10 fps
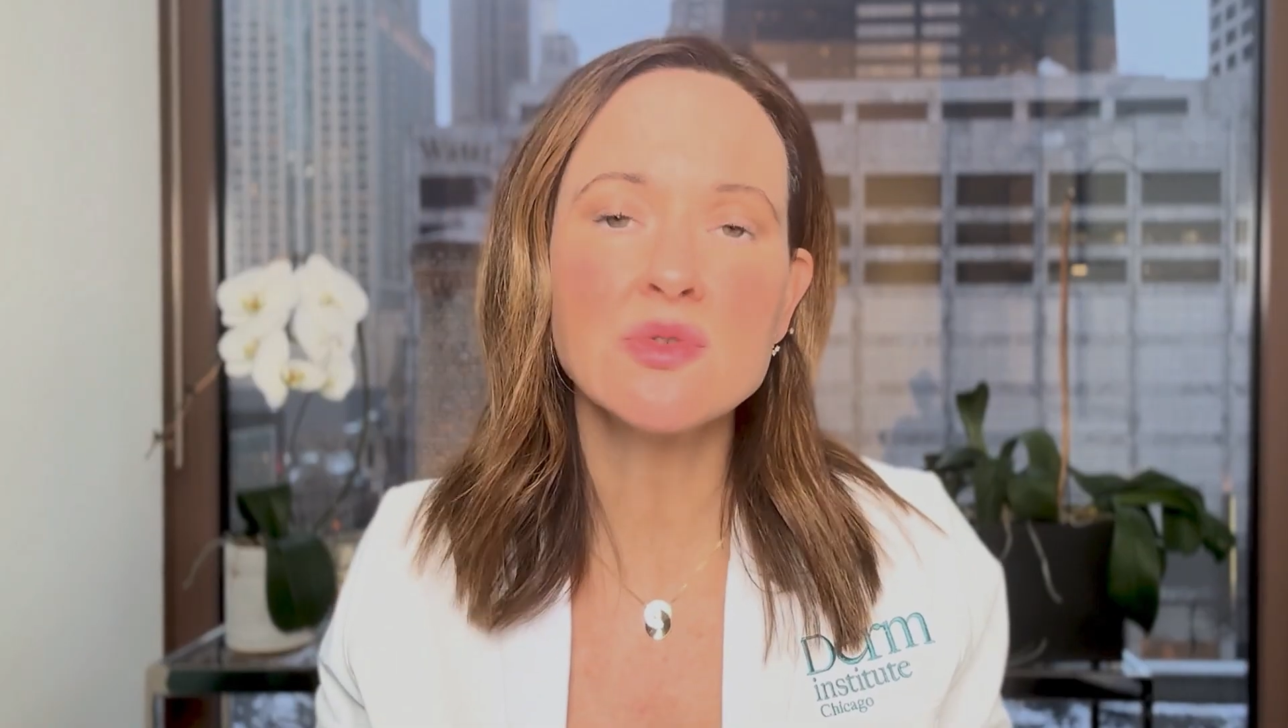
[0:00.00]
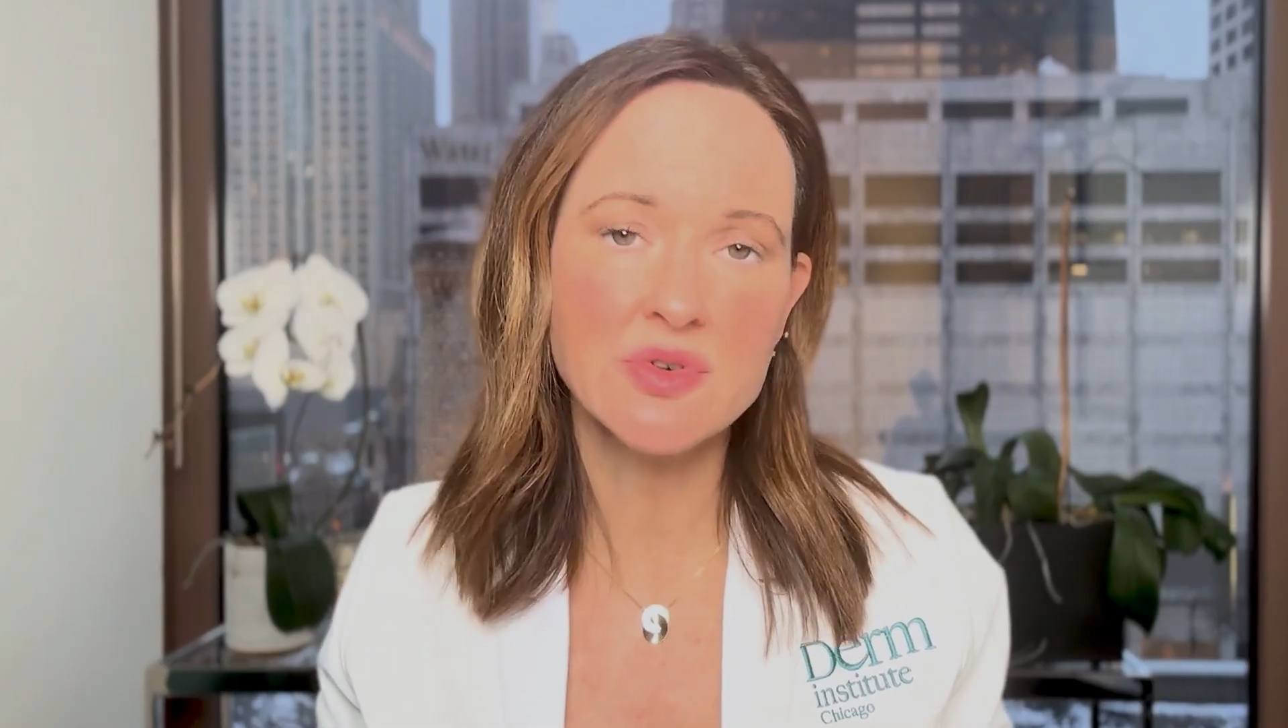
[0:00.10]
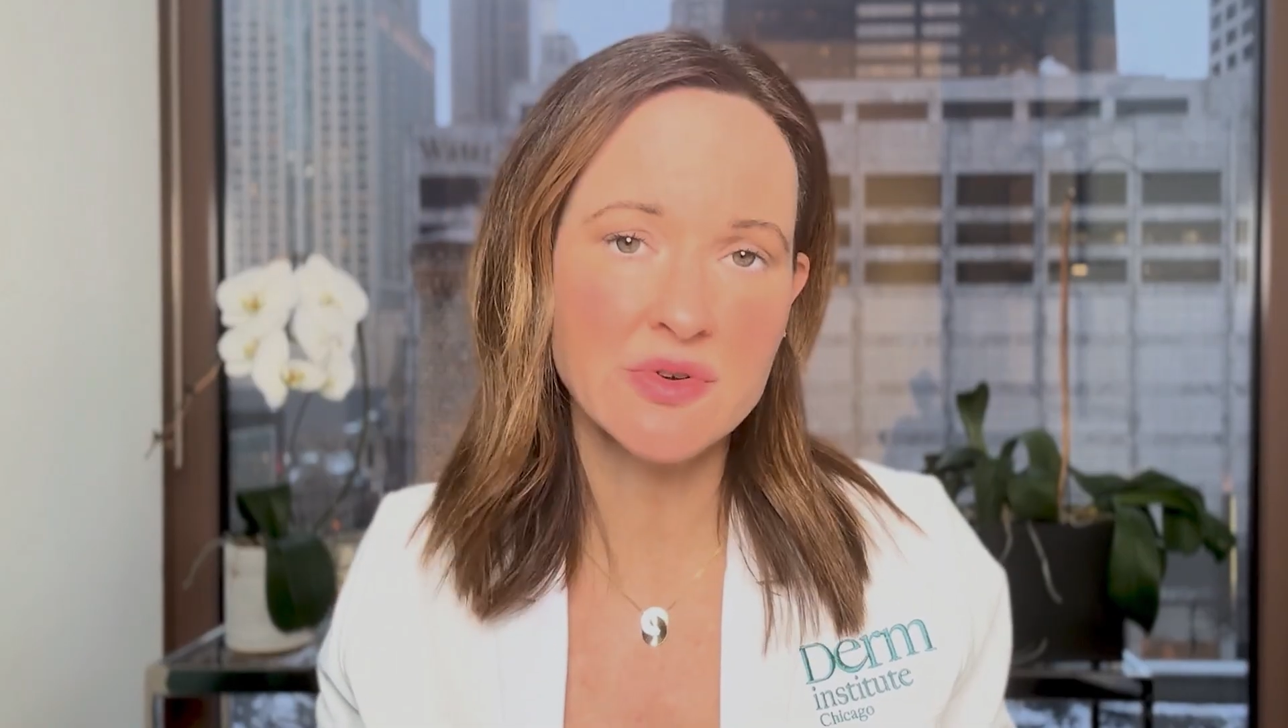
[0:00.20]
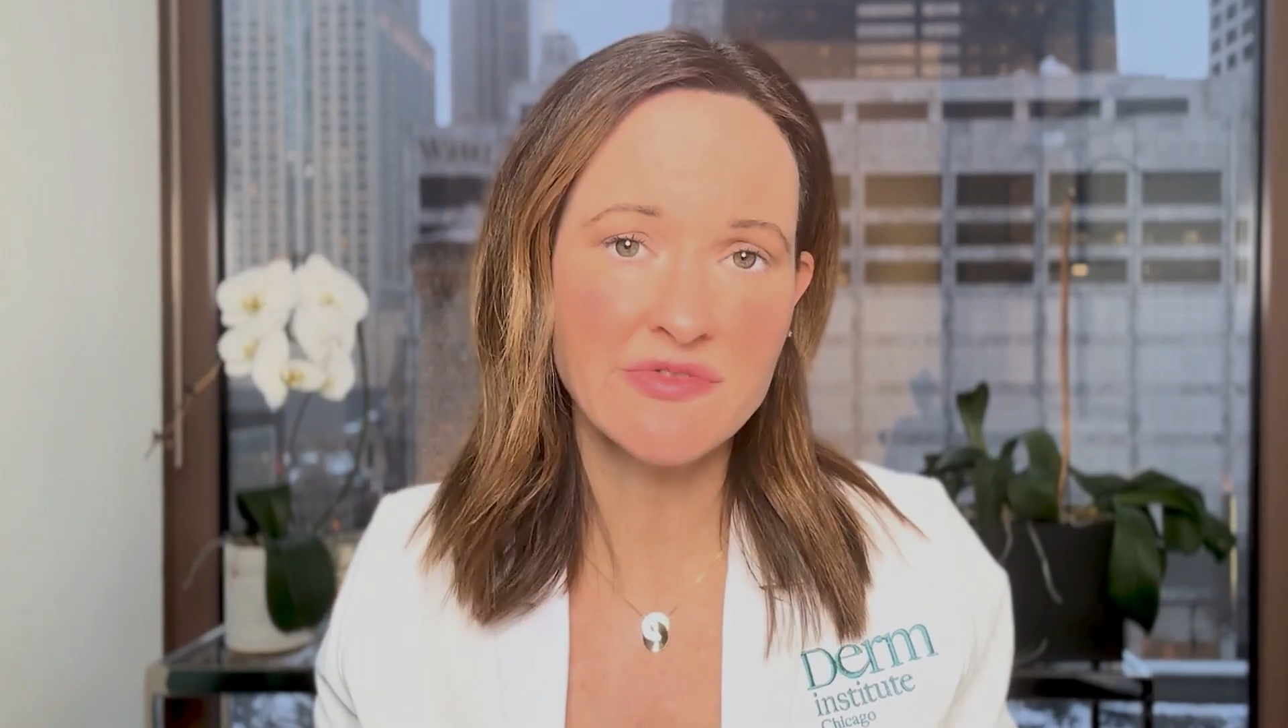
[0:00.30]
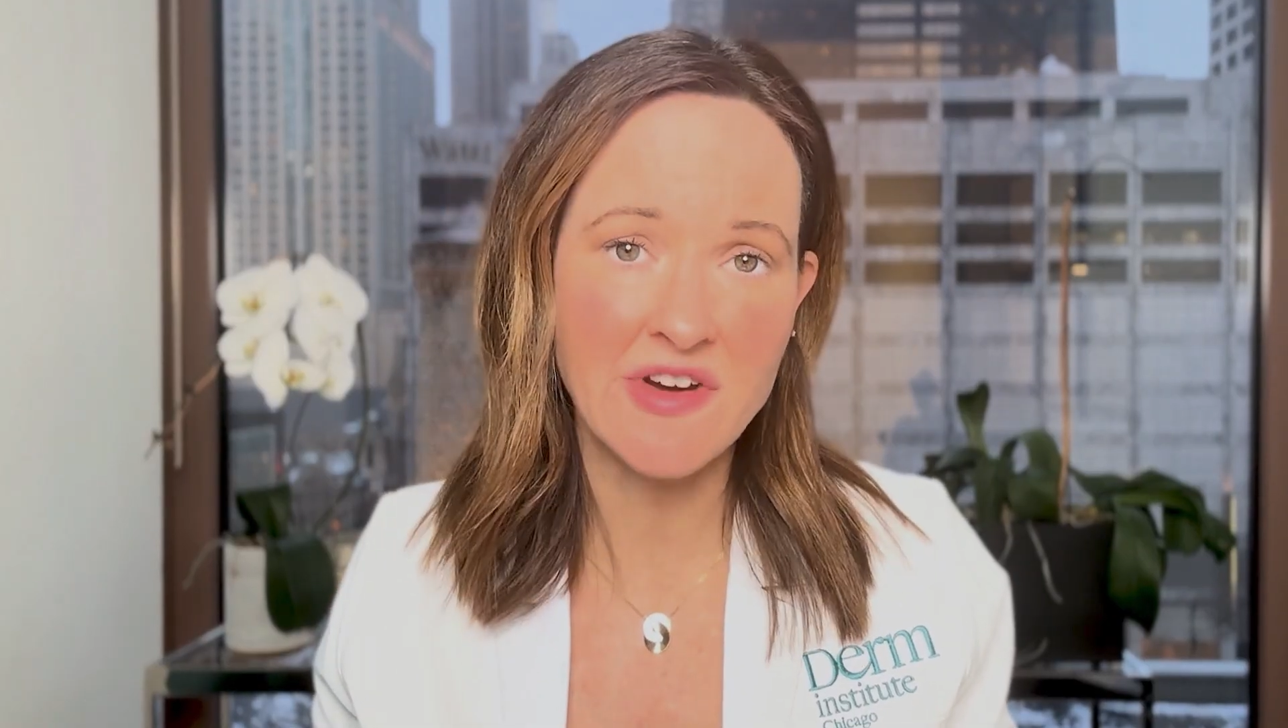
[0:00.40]

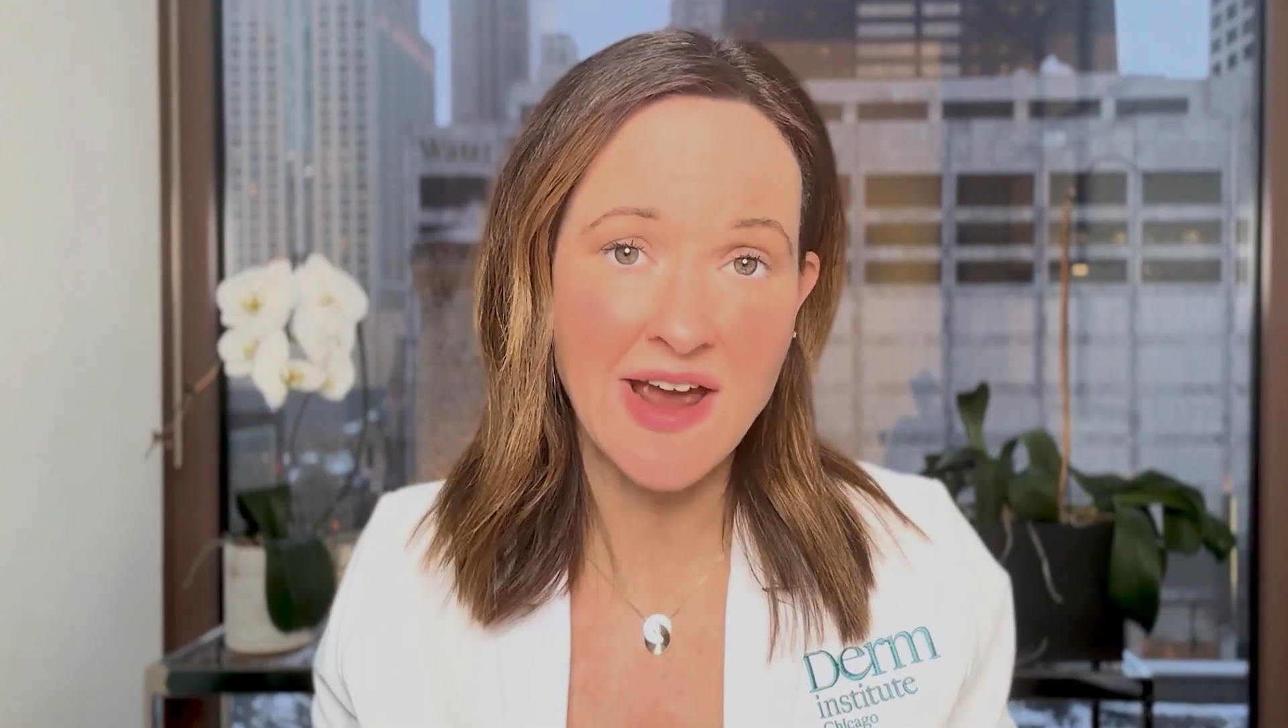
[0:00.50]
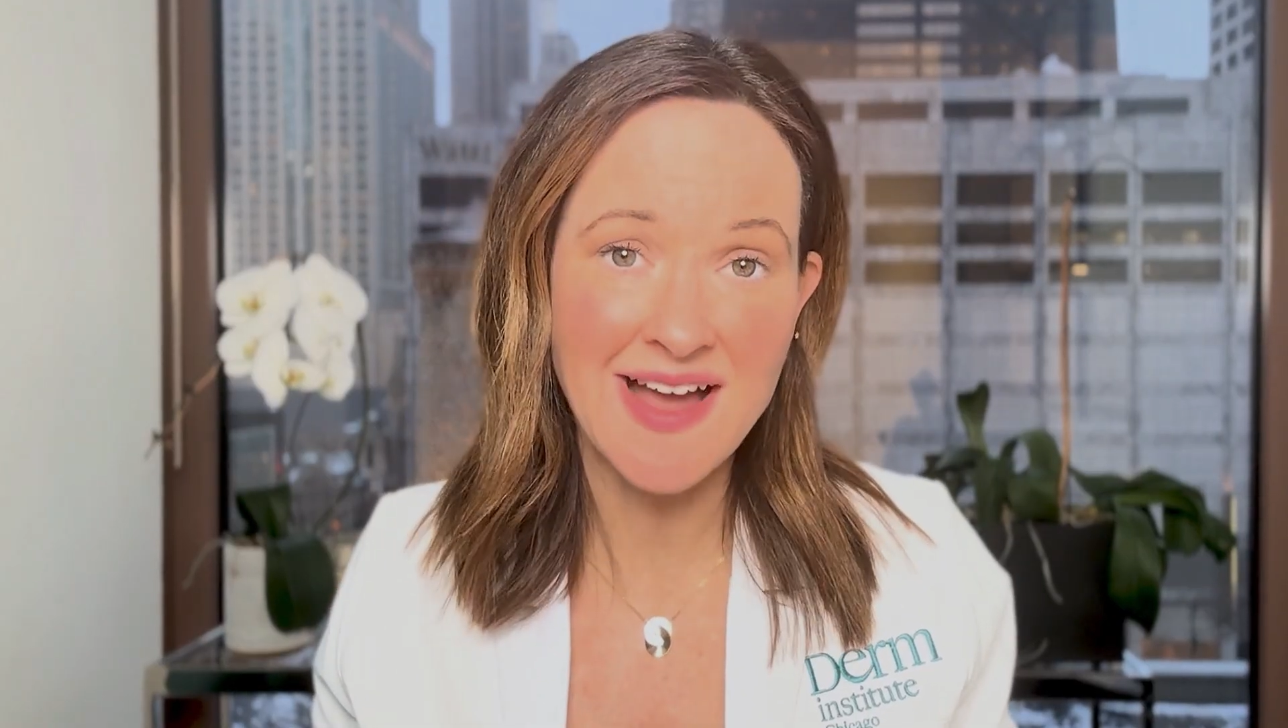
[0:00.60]
true for